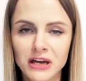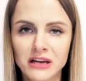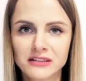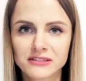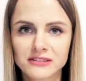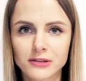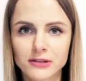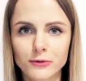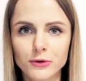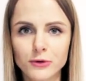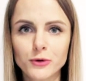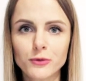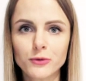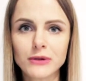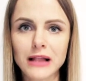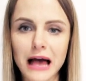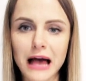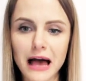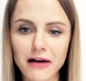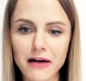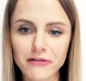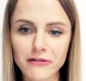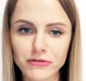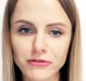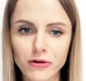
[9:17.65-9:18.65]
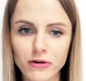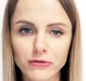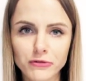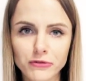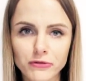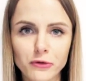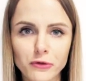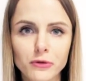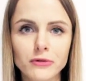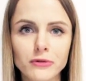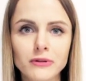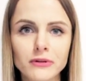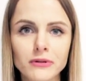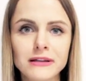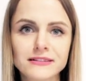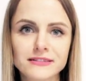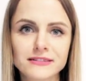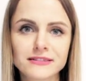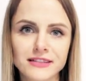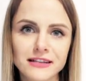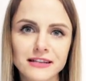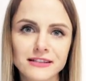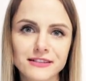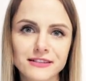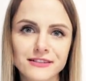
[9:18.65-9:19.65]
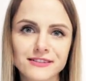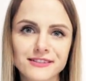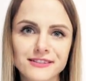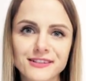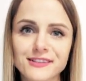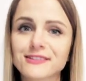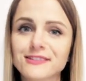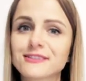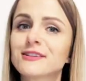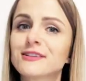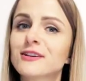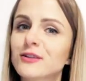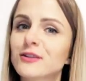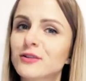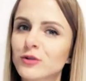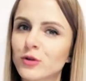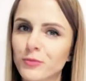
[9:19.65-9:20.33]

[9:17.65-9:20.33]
so you will have full sentences